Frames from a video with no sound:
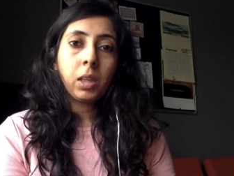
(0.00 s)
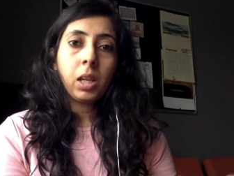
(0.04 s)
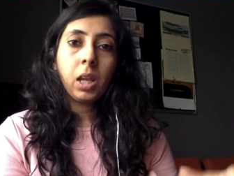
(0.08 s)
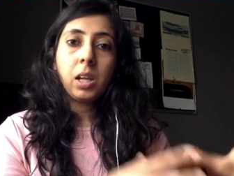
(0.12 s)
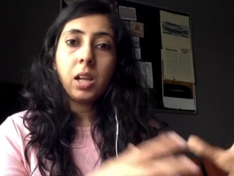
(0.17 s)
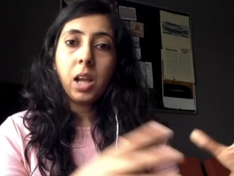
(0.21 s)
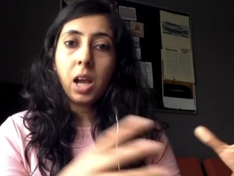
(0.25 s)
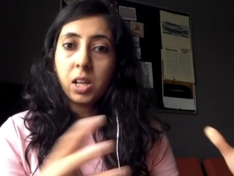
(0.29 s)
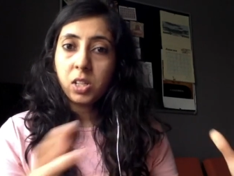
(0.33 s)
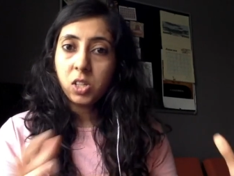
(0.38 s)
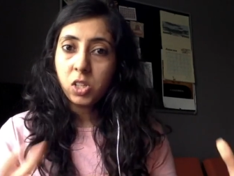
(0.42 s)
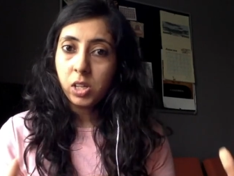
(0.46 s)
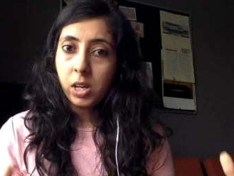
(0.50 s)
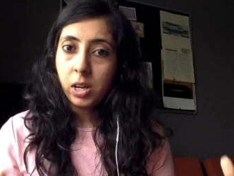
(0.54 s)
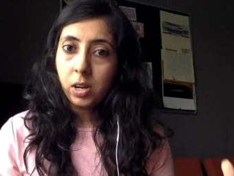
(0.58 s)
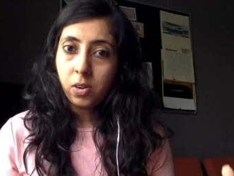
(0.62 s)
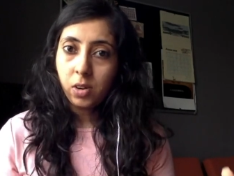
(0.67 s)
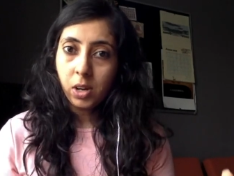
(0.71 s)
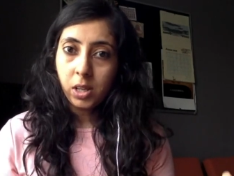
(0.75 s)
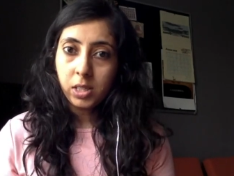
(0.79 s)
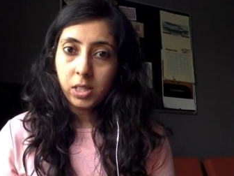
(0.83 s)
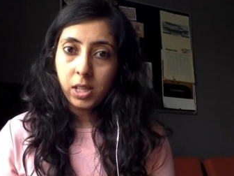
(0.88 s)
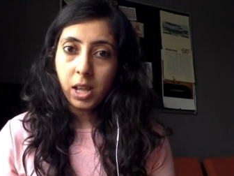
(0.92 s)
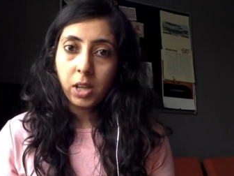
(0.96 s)
largely
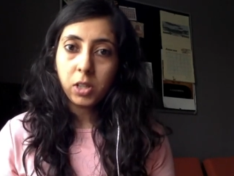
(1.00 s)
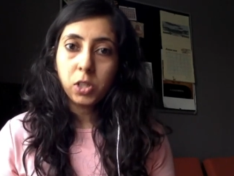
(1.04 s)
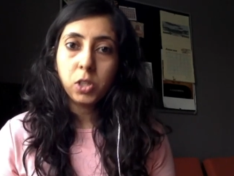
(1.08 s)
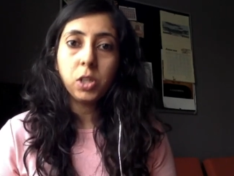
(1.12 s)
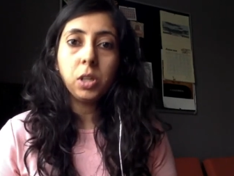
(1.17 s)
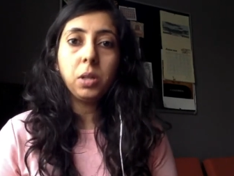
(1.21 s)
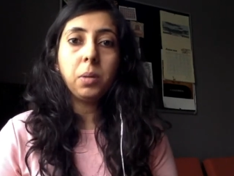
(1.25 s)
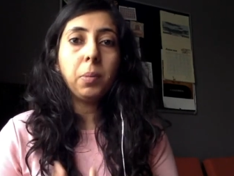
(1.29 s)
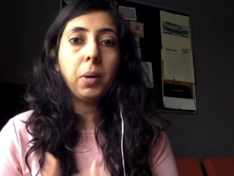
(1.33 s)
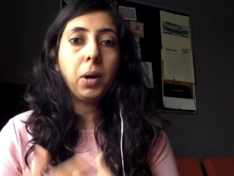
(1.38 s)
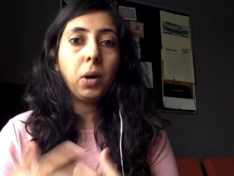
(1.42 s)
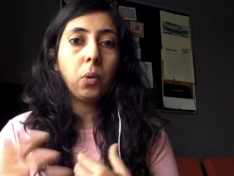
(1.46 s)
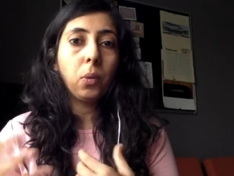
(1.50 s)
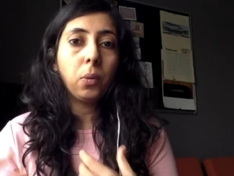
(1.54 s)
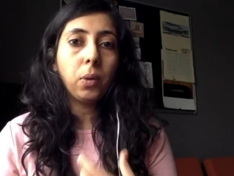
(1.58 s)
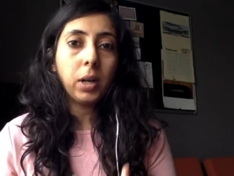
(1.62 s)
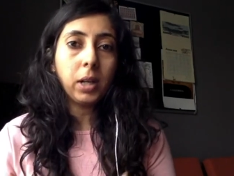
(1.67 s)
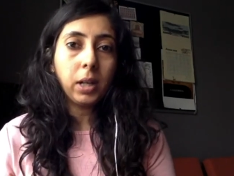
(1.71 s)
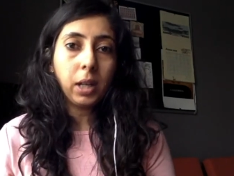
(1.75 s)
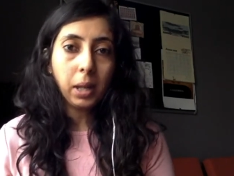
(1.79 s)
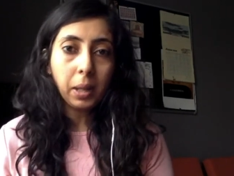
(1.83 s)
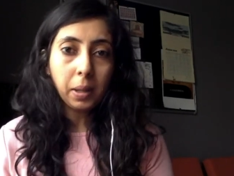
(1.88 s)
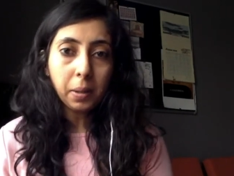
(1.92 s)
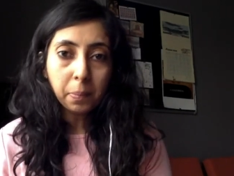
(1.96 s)
transactional, but over
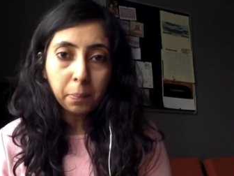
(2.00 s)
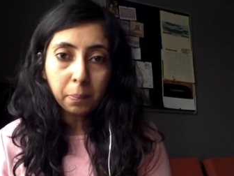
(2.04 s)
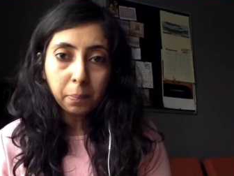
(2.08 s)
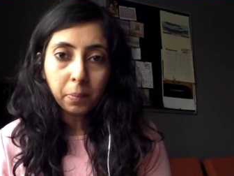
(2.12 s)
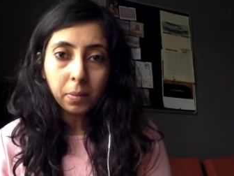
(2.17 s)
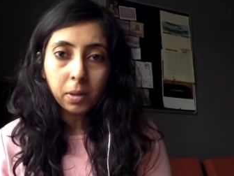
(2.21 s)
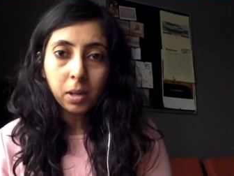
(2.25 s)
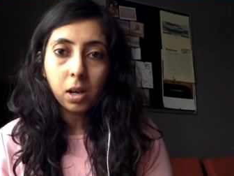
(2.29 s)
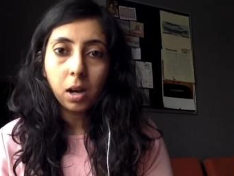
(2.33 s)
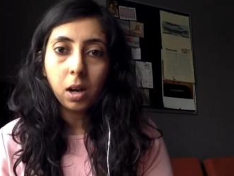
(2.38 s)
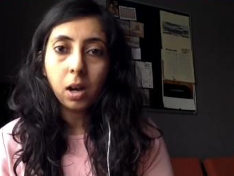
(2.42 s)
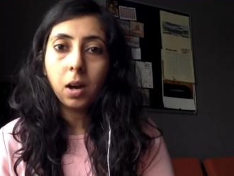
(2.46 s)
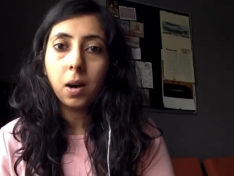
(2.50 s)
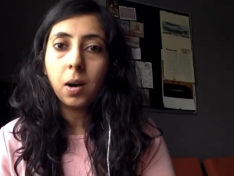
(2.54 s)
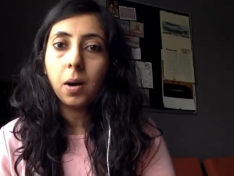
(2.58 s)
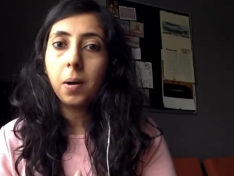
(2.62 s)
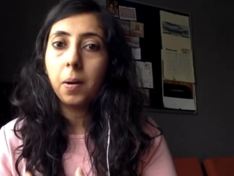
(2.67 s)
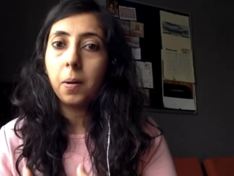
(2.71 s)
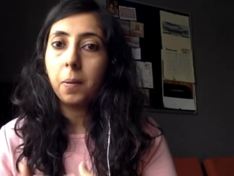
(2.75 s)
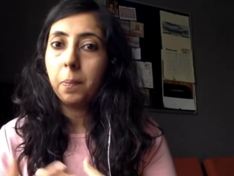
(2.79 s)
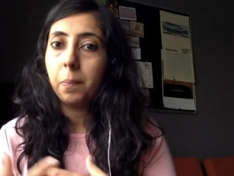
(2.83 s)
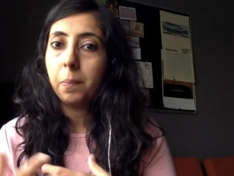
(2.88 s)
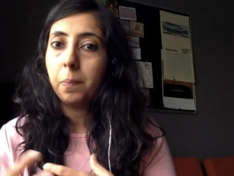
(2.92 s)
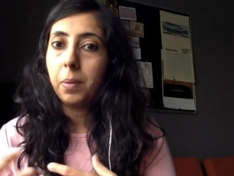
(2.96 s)
time
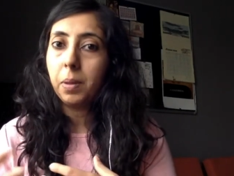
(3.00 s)
uh,